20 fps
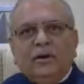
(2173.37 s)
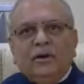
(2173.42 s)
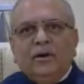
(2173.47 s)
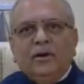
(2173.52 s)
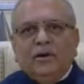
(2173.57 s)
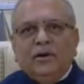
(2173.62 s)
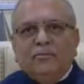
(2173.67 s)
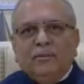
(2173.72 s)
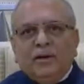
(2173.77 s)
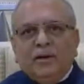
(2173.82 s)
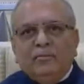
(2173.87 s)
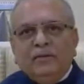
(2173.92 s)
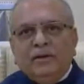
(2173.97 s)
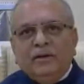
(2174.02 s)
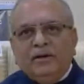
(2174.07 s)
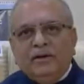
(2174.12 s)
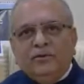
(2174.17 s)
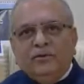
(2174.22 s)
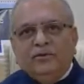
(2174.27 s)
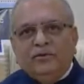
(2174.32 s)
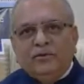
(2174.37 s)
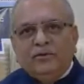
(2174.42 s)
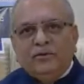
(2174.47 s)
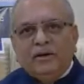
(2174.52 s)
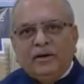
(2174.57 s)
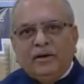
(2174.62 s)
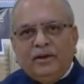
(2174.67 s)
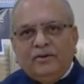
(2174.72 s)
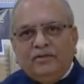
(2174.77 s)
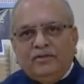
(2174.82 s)
capabilities for the
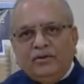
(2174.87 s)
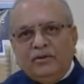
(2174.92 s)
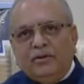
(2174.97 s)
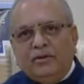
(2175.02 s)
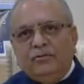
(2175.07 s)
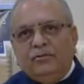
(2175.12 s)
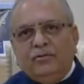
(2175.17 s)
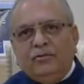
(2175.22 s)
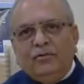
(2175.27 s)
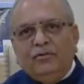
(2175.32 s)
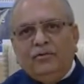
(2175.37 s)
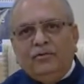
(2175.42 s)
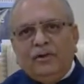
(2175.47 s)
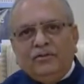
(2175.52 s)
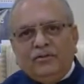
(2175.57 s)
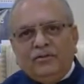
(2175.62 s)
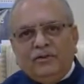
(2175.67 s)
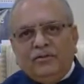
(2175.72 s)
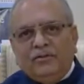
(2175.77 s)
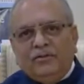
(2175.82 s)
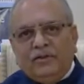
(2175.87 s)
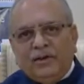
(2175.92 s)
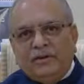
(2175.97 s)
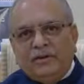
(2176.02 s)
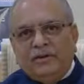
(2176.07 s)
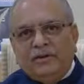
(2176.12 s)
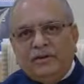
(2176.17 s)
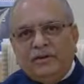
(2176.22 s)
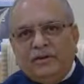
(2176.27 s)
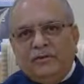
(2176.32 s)
nation, a full-fledged
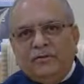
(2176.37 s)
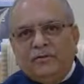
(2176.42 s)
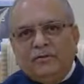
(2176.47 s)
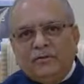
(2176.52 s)
sector.